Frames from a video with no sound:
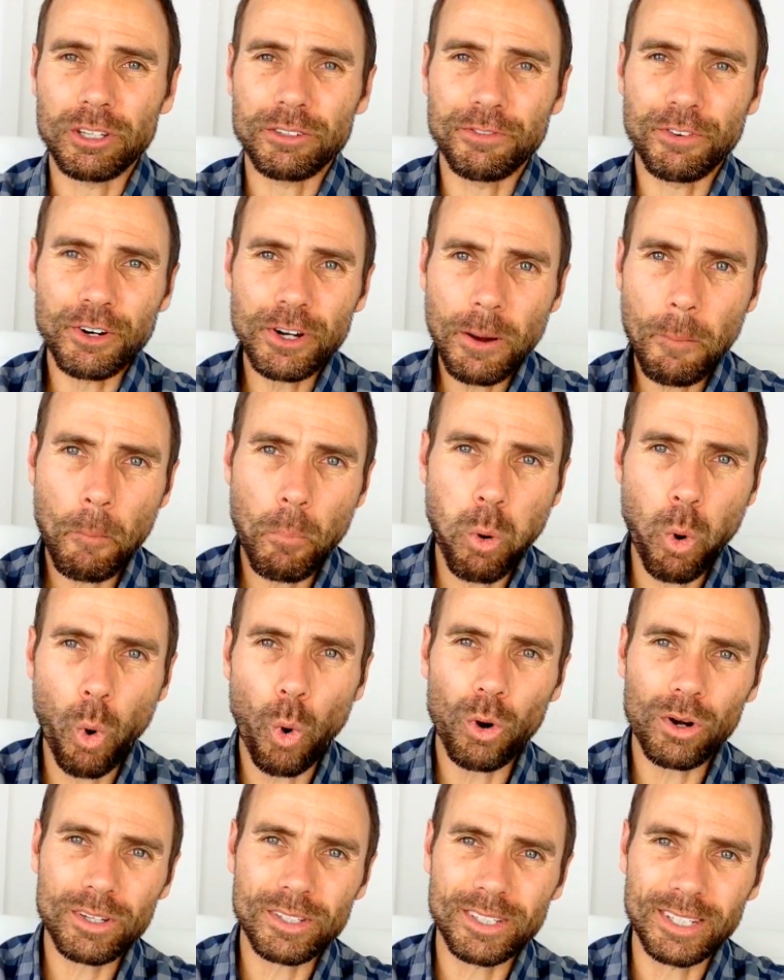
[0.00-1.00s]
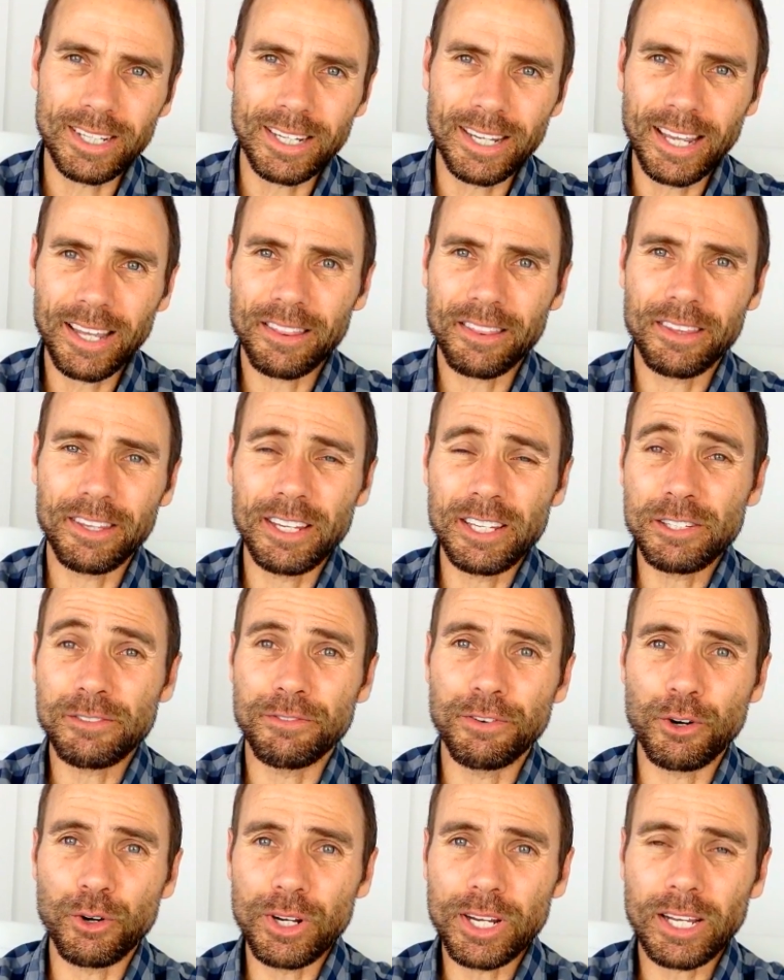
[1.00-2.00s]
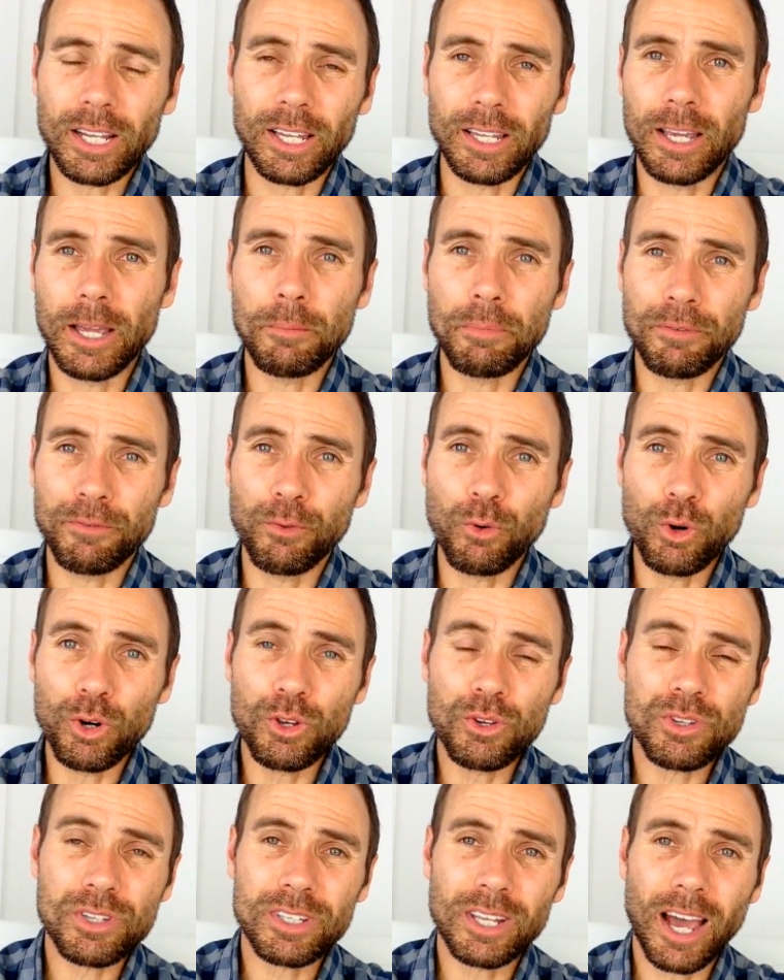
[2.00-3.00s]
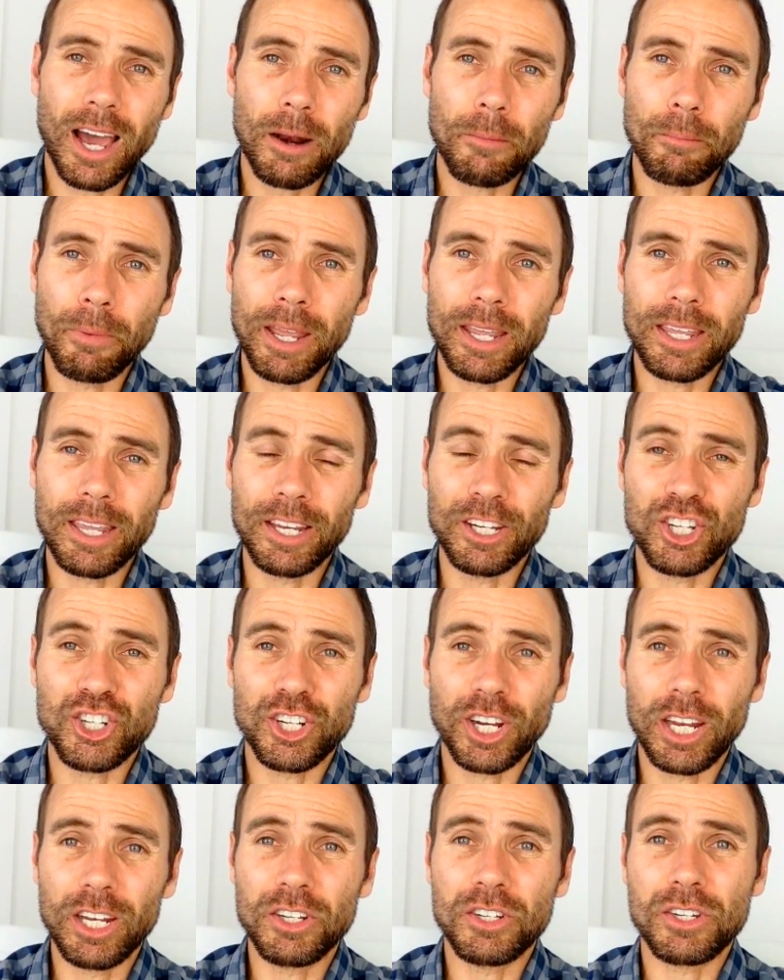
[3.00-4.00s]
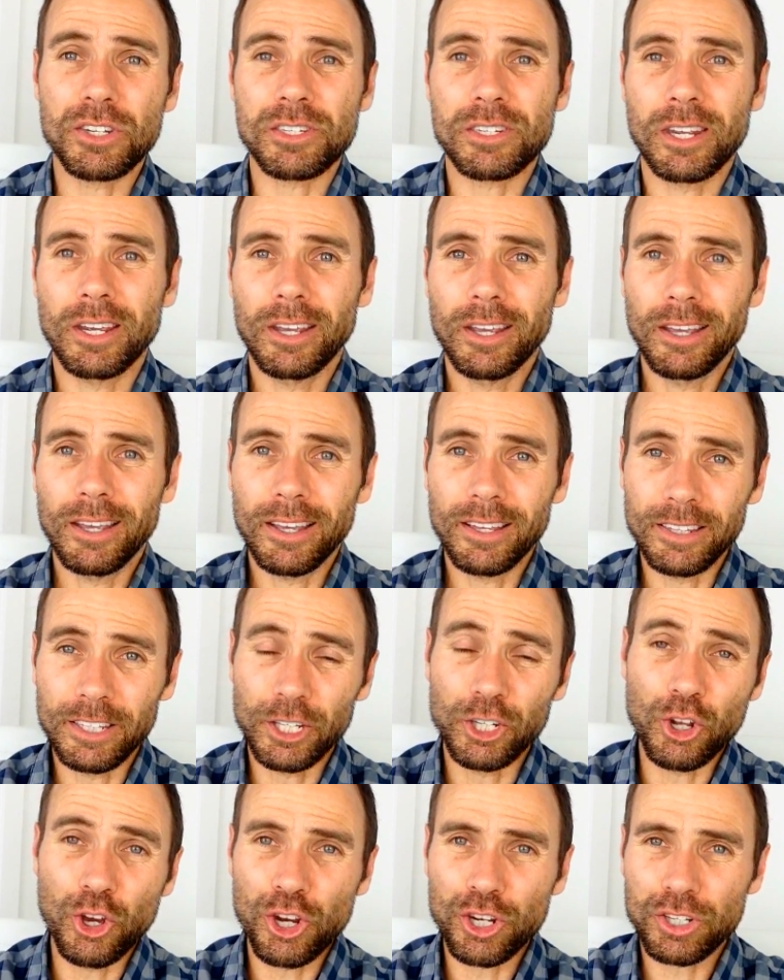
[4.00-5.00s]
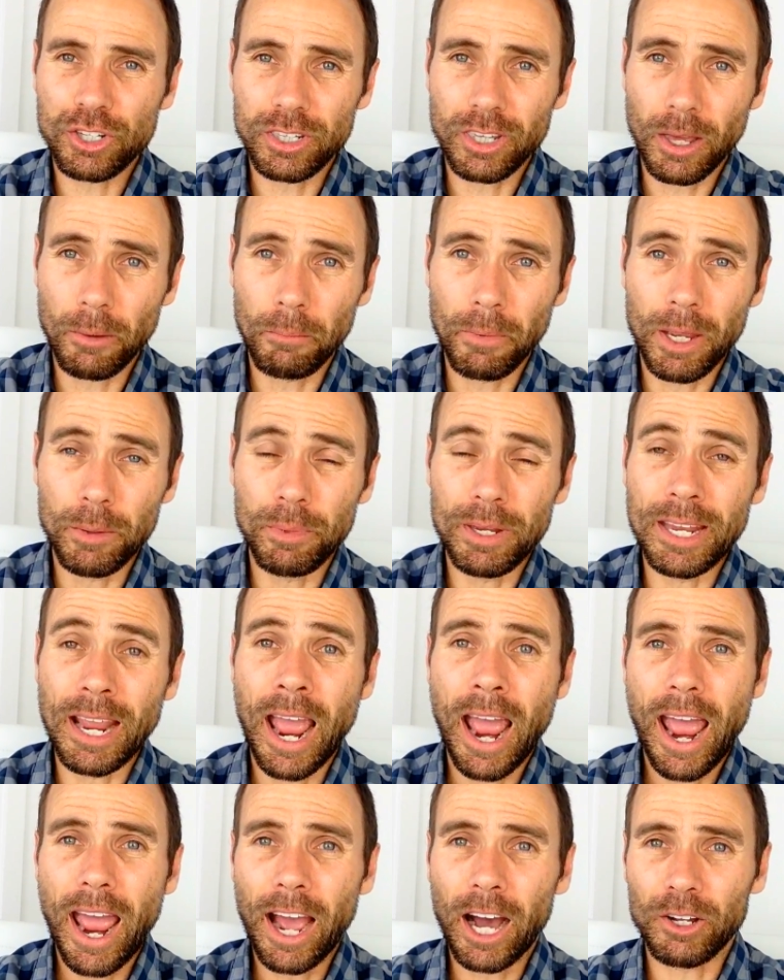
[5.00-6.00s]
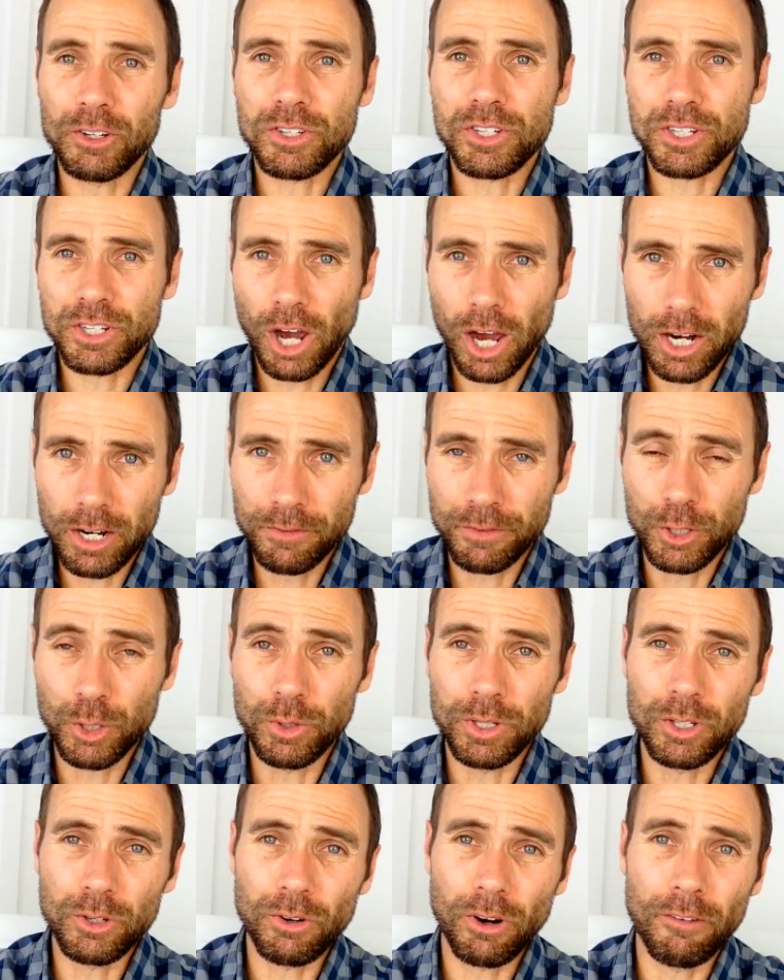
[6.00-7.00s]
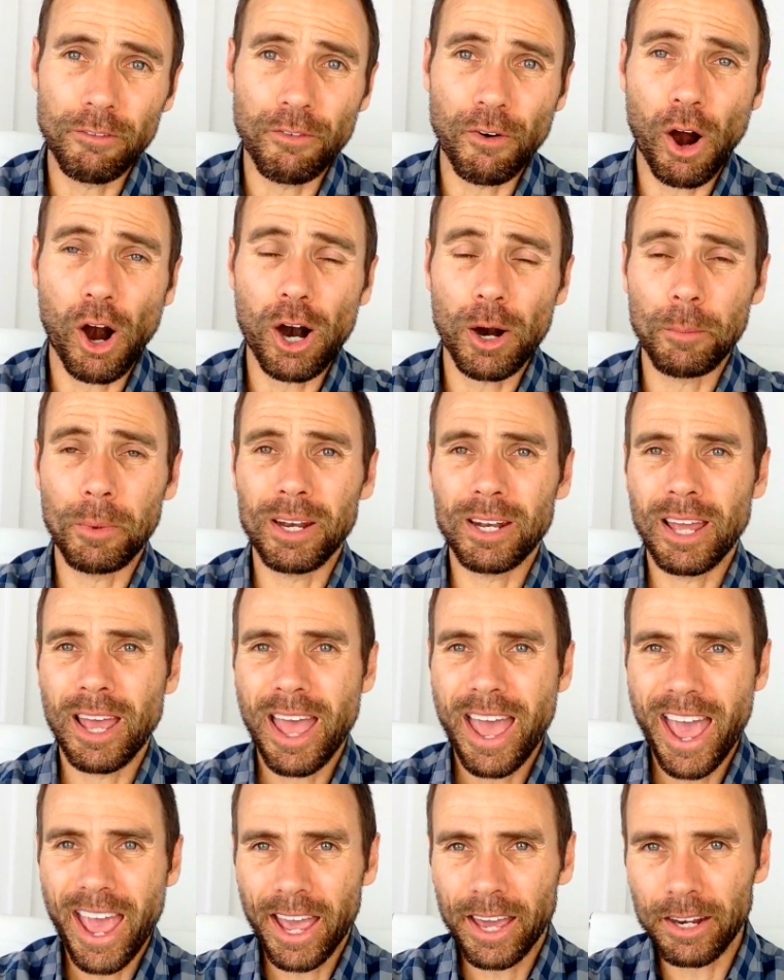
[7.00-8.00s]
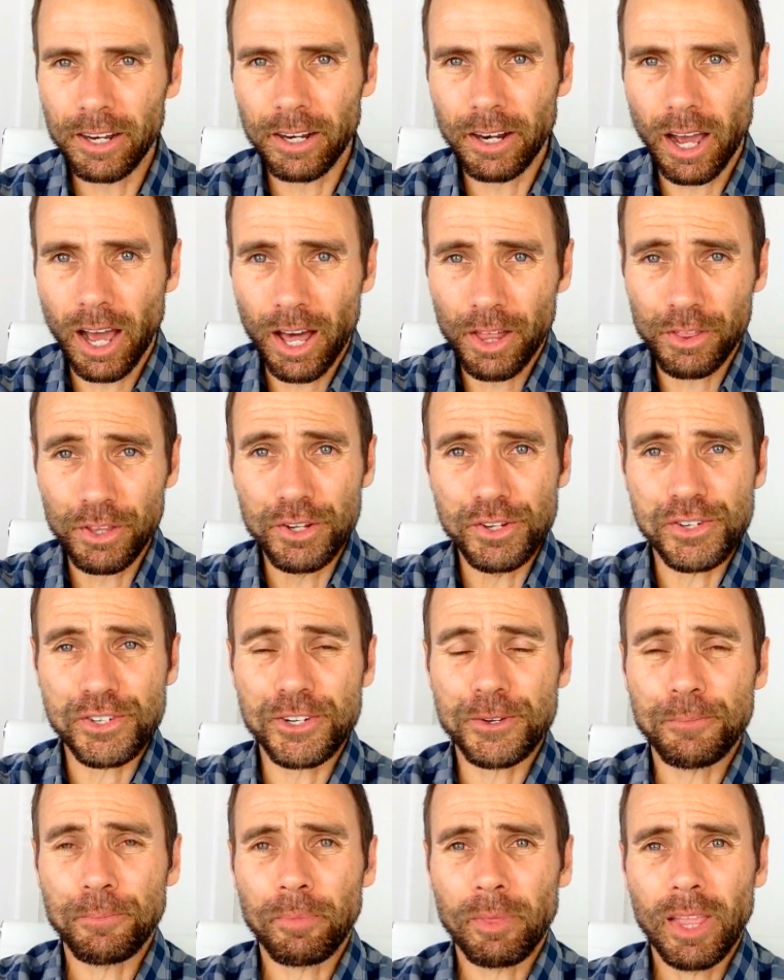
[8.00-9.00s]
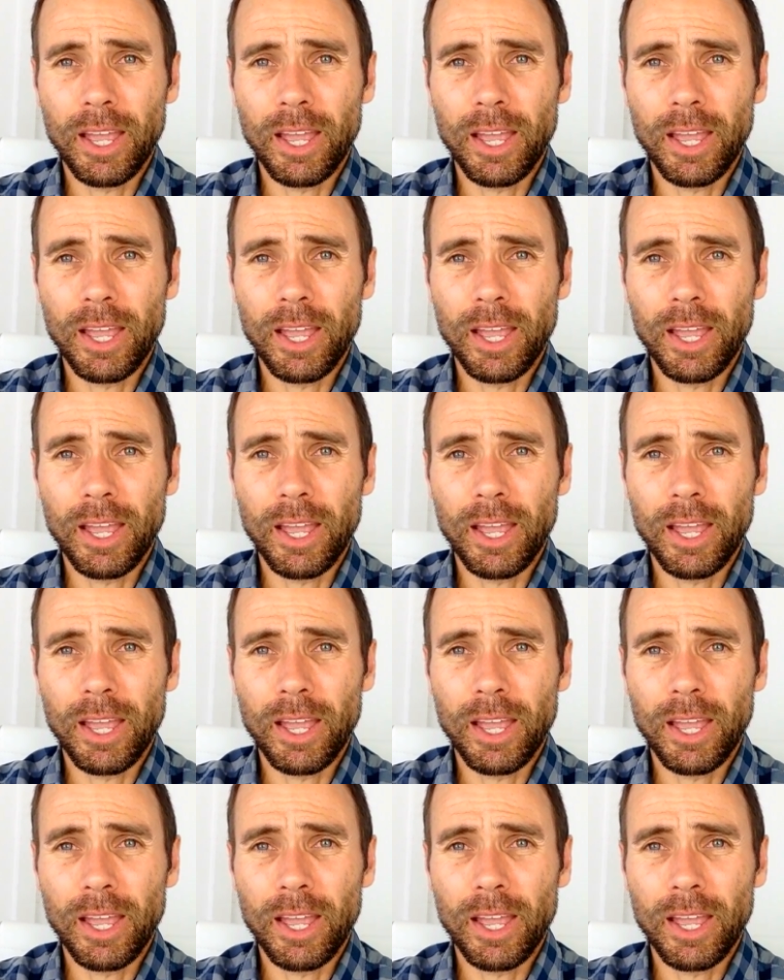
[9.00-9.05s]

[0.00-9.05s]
And it's very important to get these very clear before you start making changes in the inertia that may be outside of you, in your environment and in others.